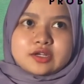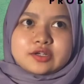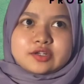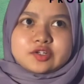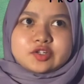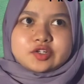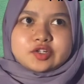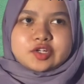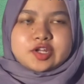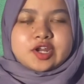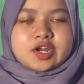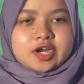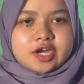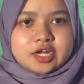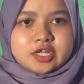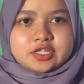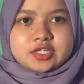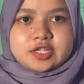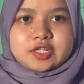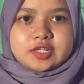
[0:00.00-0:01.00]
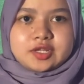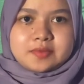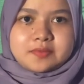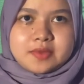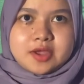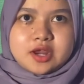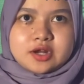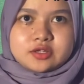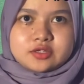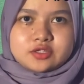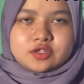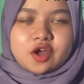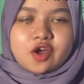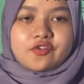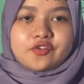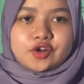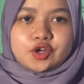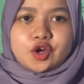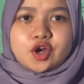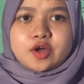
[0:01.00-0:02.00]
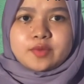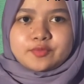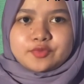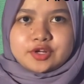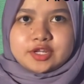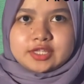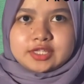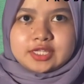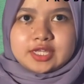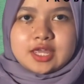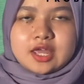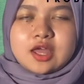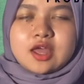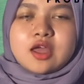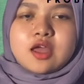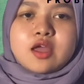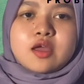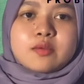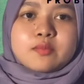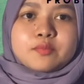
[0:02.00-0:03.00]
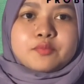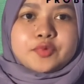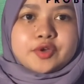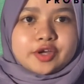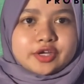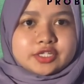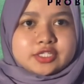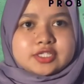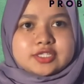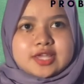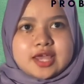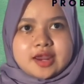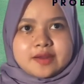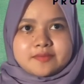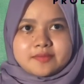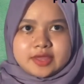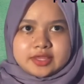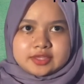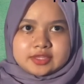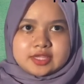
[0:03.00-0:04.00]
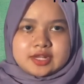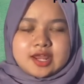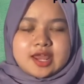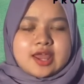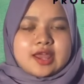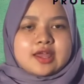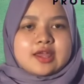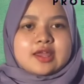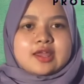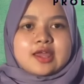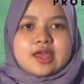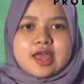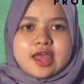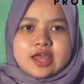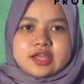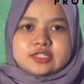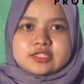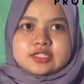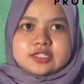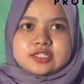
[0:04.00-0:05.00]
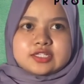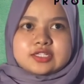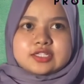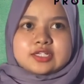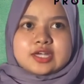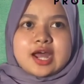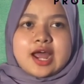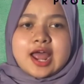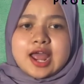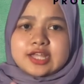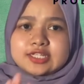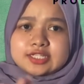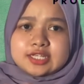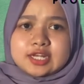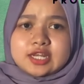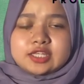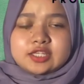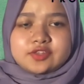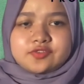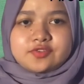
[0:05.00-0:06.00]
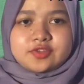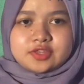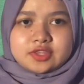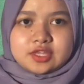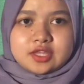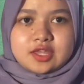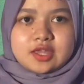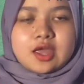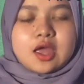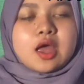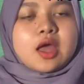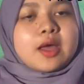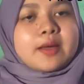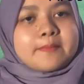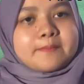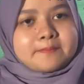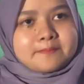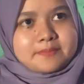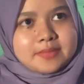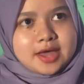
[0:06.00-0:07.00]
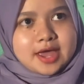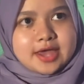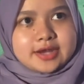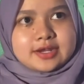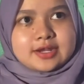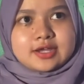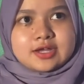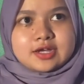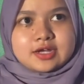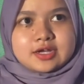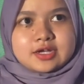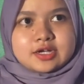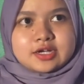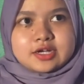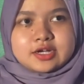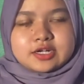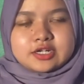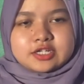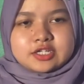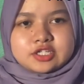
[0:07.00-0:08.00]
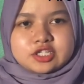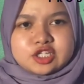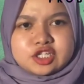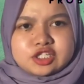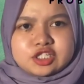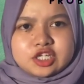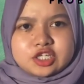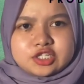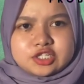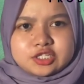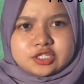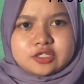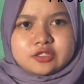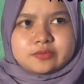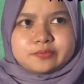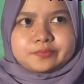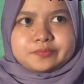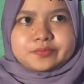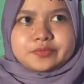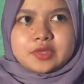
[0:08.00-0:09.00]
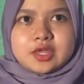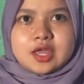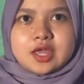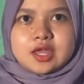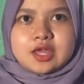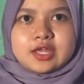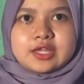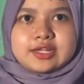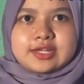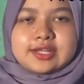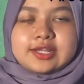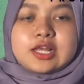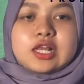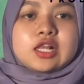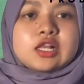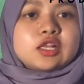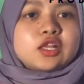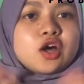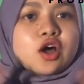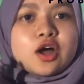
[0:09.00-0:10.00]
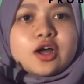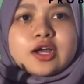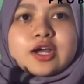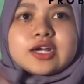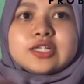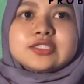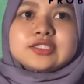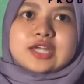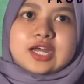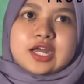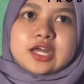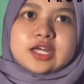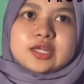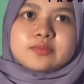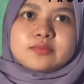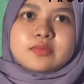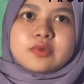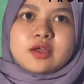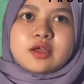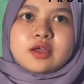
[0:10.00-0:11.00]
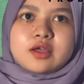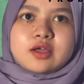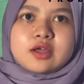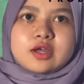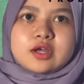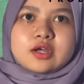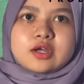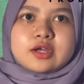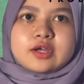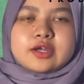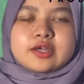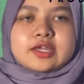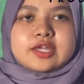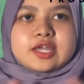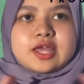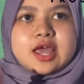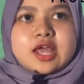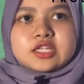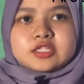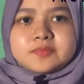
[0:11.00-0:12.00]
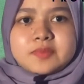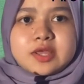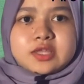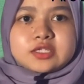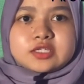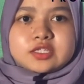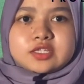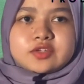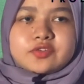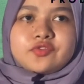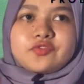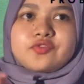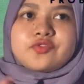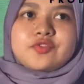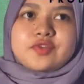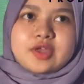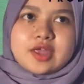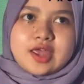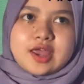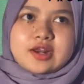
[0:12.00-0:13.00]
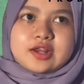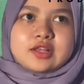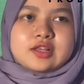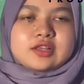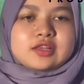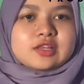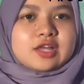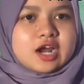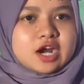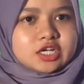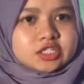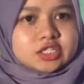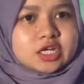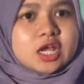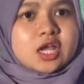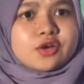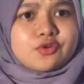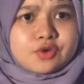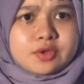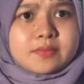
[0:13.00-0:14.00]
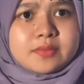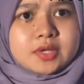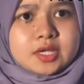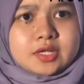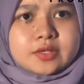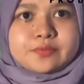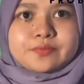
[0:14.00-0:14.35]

the increasing demands of the community because that method has a high selectivity, but this detection need a longer time, expensive, and a large equipment.